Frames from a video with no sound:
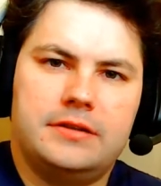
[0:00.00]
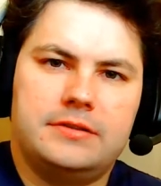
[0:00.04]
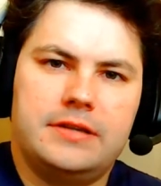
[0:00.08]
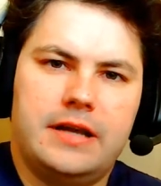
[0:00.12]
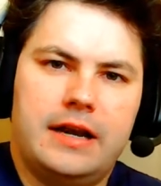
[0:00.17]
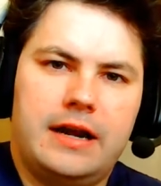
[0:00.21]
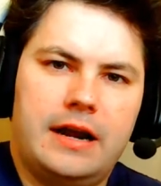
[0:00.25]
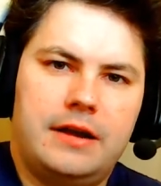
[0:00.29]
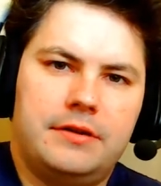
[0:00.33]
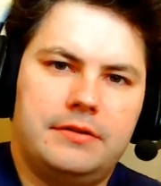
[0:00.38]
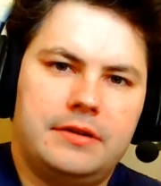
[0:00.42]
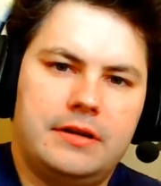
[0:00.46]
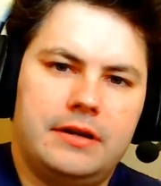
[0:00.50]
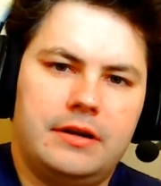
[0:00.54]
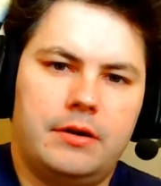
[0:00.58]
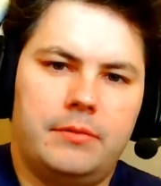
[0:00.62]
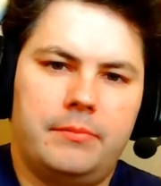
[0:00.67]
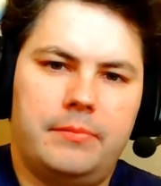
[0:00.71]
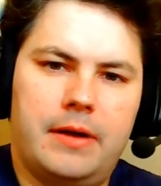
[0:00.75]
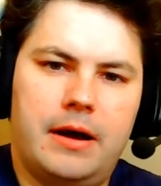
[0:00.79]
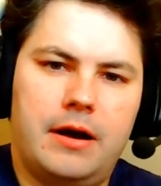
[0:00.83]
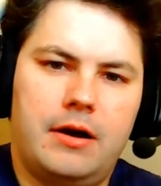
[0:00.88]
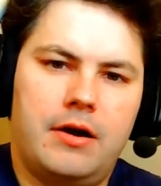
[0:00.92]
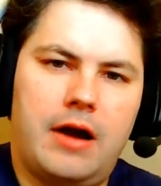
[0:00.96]
out there
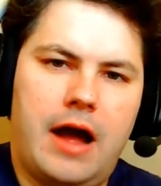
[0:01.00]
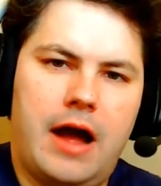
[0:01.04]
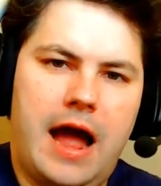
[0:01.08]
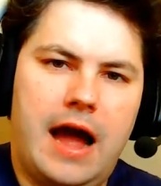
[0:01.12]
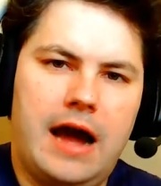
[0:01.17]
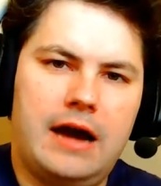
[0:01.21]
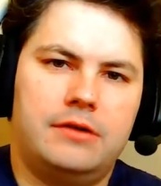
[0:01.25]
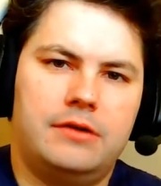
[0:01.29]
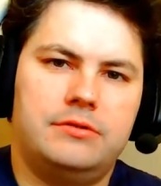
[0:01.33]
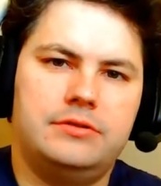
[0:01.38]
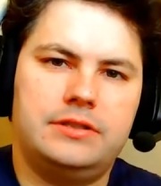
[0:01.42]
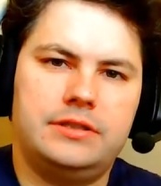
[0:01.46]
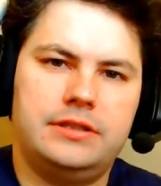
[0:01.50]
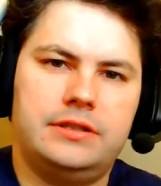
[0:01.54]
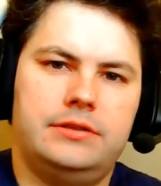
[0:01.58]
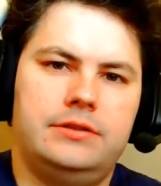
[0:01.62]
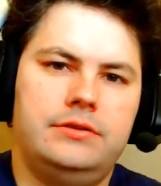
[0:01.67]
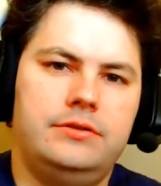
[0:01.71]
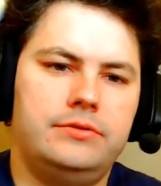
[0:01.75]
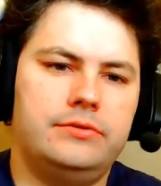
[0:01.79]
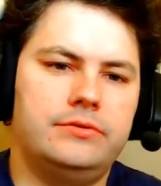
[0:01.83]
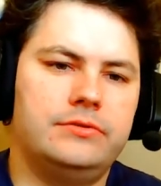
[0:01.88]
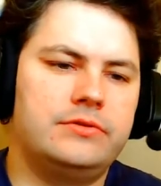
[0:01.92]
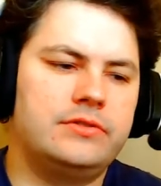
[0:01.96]
about how to
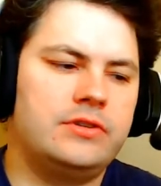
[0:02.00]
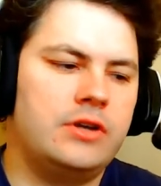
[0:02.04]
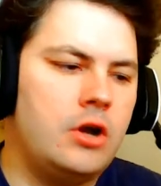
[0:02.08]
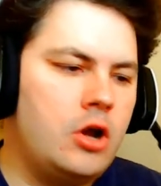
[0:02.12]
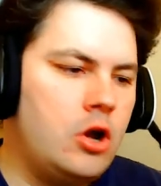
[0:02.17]
use